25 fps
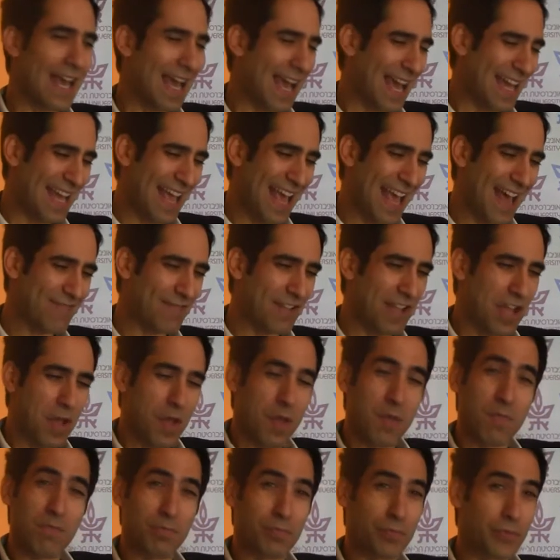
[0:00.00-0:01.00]
and have
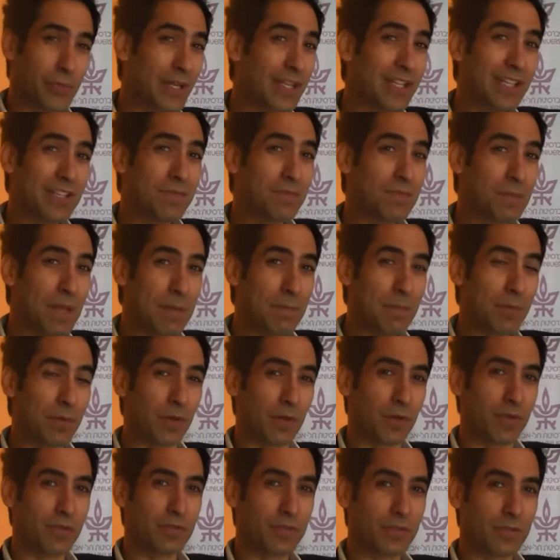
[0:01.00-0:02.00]
brilliant
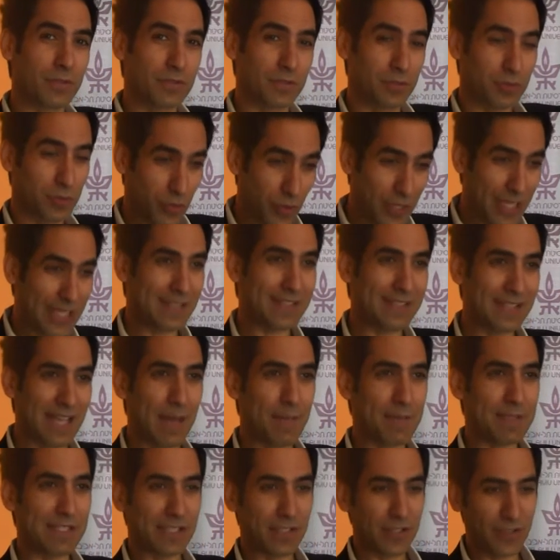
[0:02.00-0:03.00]
people doing
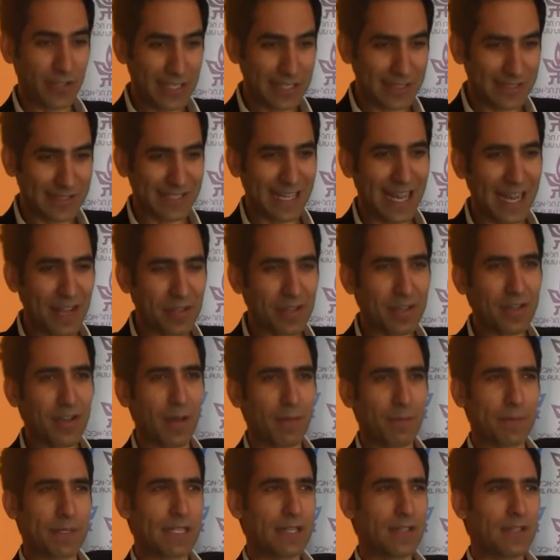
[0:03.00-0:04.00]
cybersecurity inside the
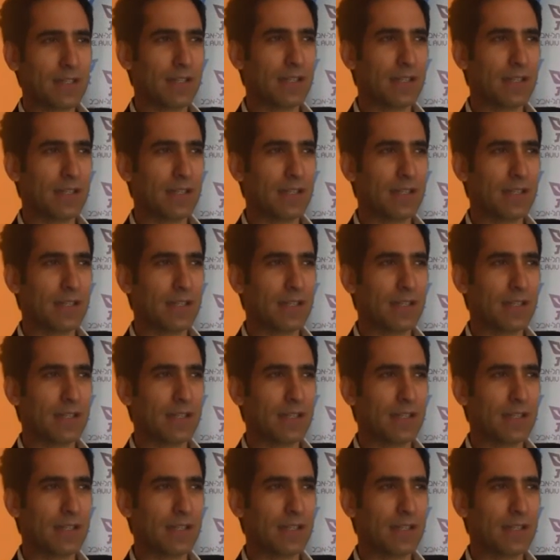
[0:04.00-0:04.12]
company